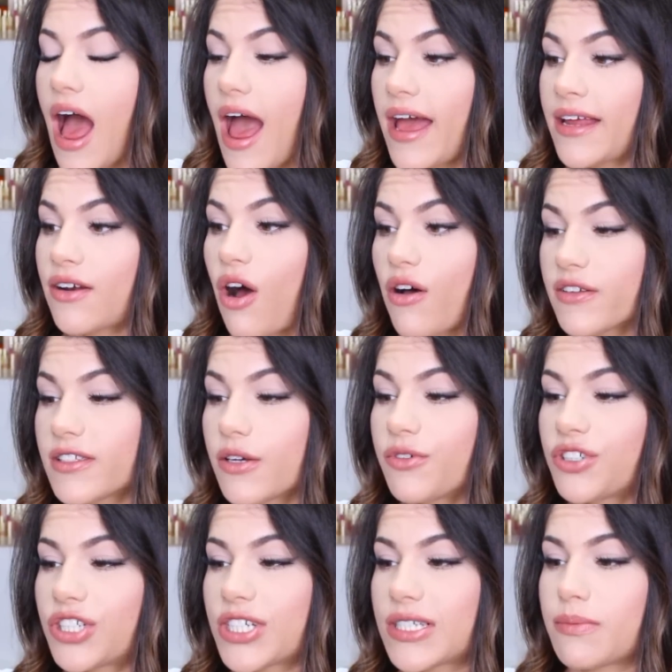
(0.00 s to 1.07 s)
And also
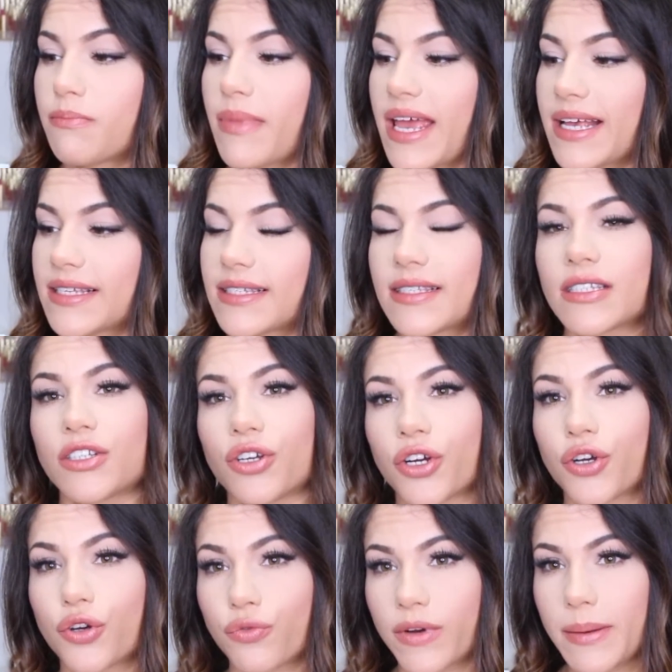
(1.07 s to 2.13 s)
it just makes
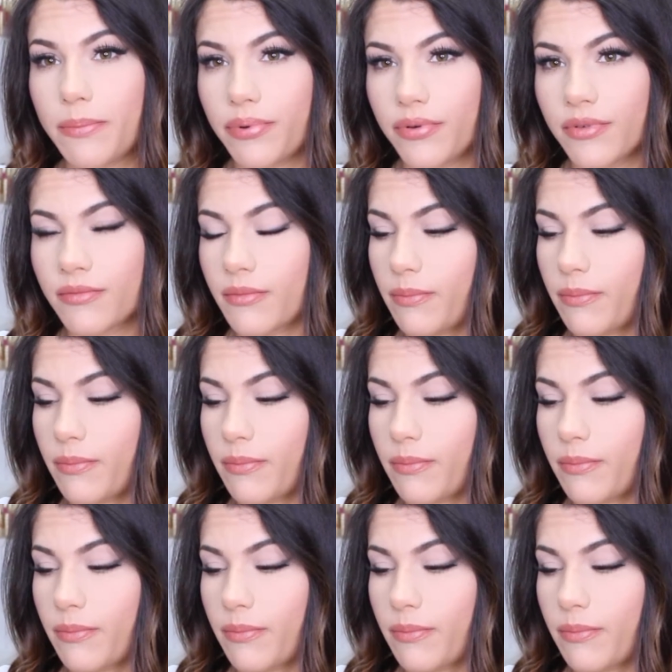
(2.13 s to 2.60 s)
your grip